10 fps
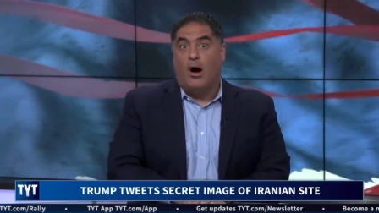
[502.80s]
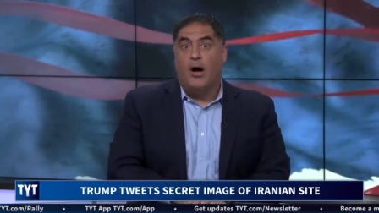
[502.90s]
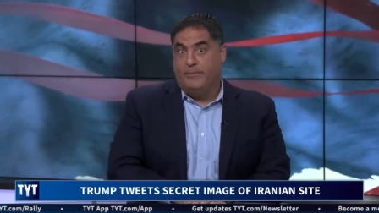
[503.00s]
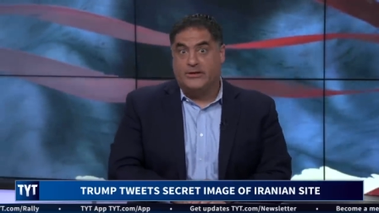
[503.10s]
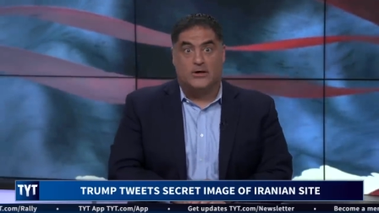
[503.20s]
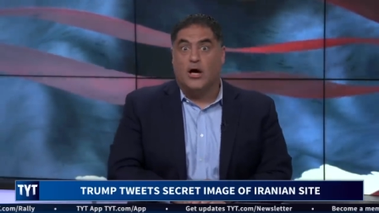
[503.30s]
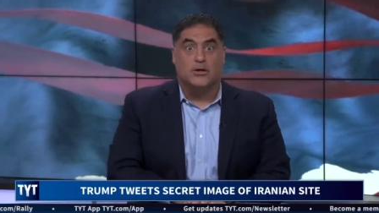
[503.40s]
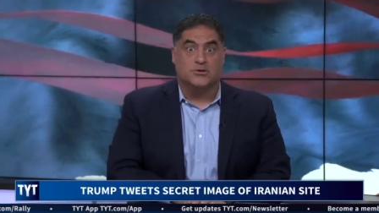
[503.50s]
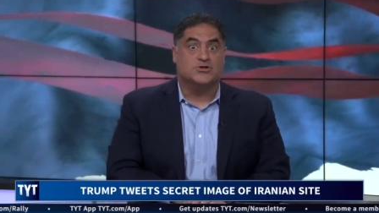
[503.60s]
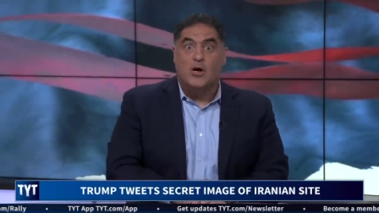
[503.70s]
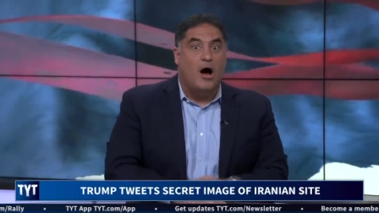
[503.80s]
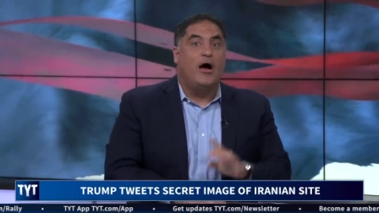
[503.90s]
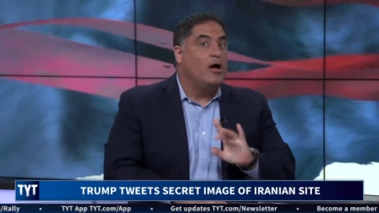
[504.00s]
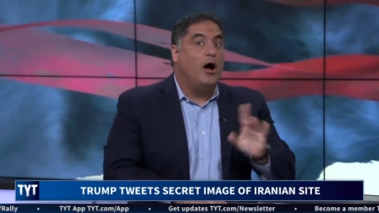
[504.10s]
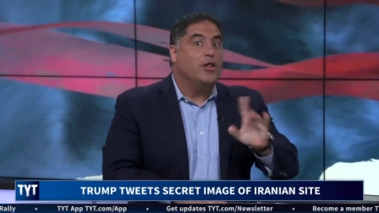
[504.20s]
I picked the colors.
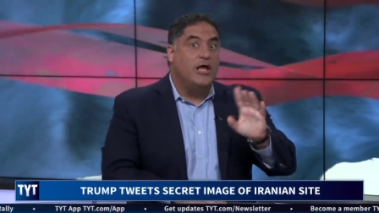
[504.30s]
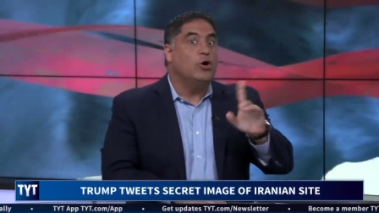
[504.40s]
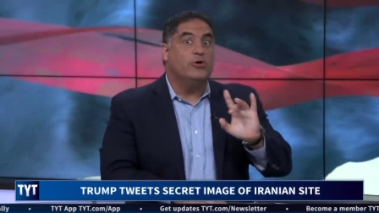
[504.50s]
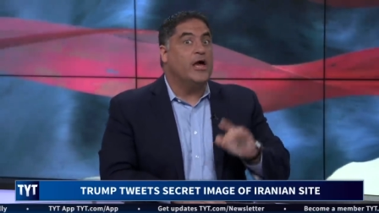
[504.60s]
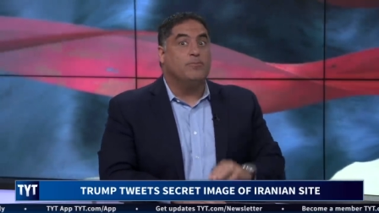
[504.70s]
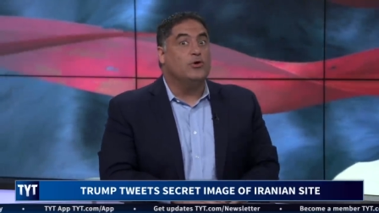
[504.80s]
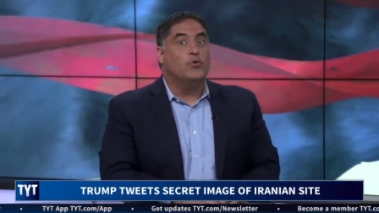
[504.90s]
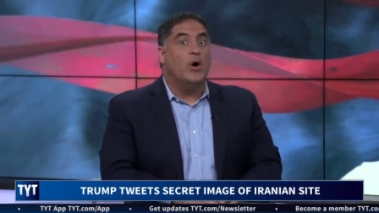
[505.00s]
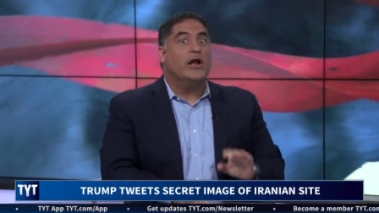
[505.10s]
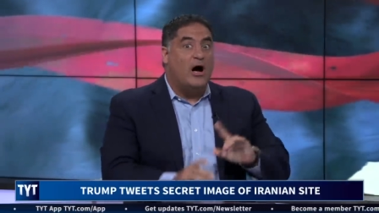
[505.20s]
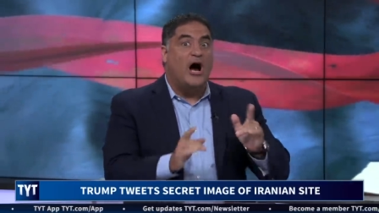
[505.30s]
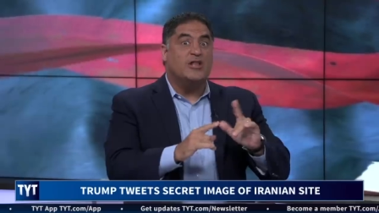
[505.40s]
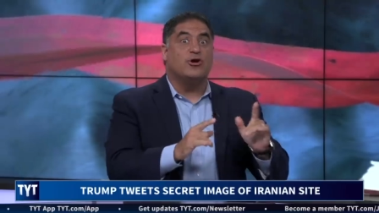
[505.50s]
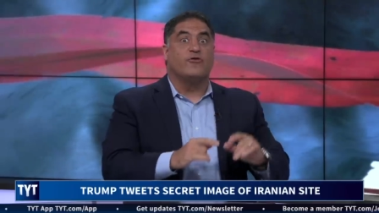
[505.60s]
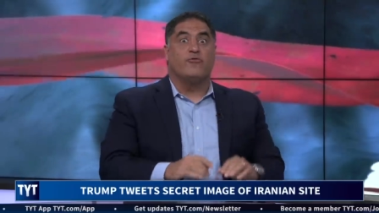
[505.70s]
Uh, they only had blue and white.
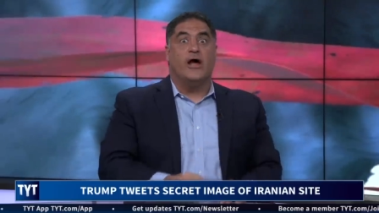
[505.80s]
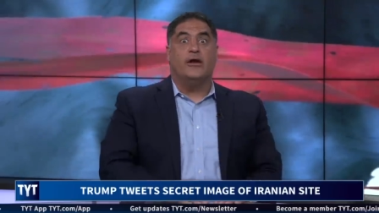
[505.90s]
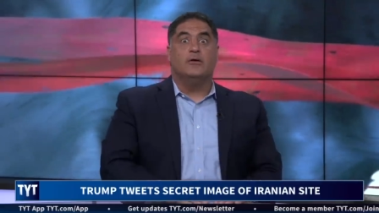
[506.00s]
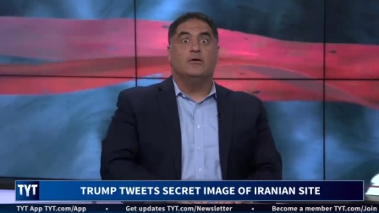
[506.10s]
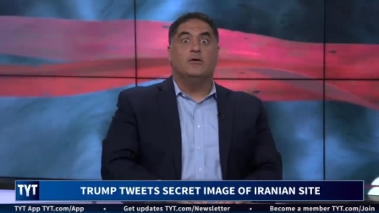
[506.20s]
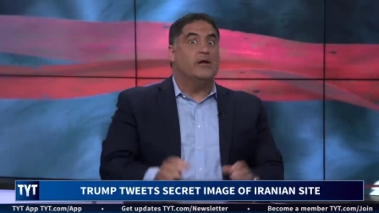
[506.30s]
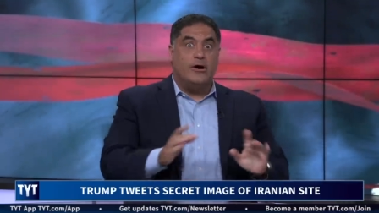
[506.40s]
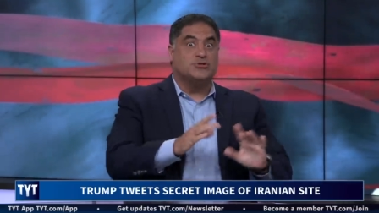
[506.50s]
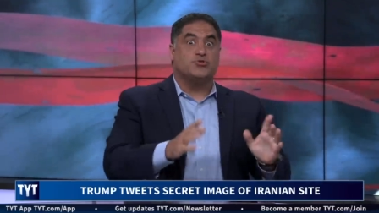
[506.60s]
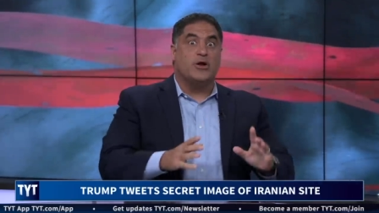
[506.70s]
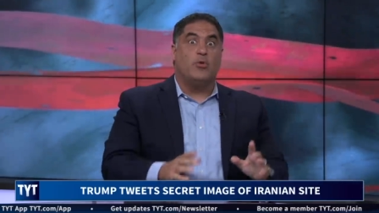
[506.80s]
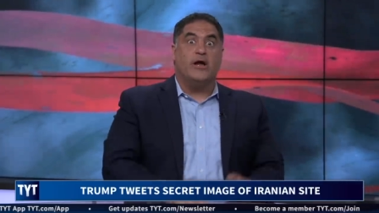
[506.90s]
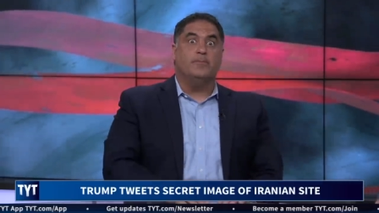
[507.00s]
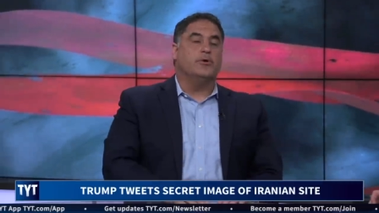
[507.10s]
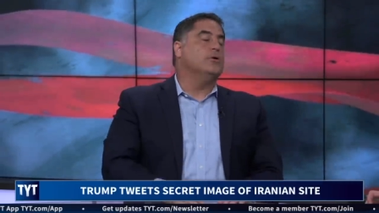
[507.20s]
I thought of red. Now it's red,
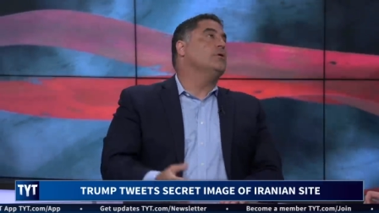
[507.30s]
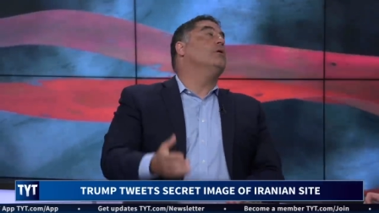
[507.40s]
white, and blue.